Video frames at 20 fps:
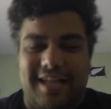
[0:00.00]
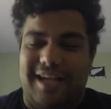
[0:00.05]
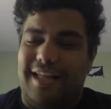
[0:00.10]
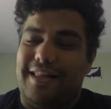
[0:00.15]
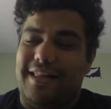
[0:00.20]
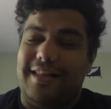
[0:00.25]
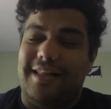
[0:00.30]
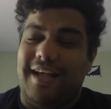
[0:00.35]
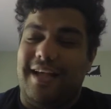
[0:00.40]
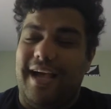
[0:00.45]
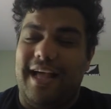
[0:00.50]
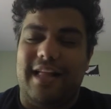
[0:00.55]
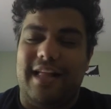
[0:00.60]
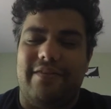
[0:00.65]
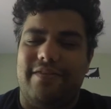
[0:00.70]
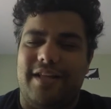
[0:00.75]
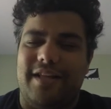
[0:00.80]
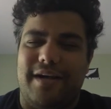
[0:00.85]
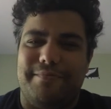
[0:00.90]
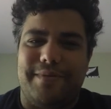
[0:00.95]
A hell
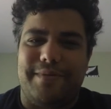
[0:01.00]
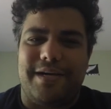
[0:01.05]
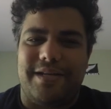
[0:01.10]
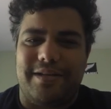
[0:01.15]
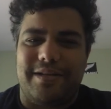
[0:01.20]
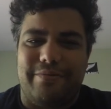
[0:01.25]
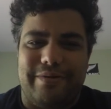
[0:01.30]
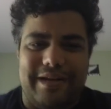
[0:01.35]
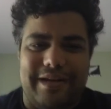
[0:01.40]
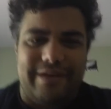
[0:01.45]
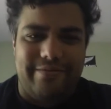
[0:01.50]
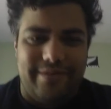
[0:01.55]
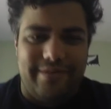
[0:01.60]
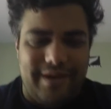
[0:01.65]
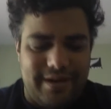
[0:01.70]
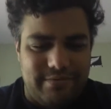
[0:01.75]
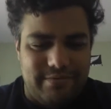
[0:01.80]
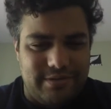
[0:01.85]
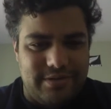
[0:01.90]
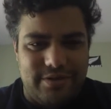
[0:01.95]
of a lot better than whatever
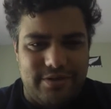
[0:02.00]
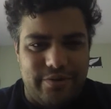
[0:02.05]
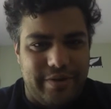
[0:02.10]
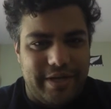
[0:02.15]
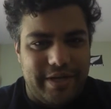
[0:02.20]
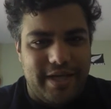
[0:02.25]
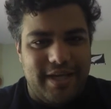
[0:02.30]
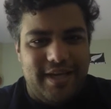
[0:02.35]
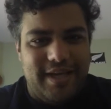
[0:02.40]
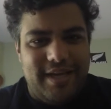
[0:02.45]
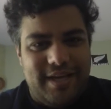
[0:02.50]
I was doing.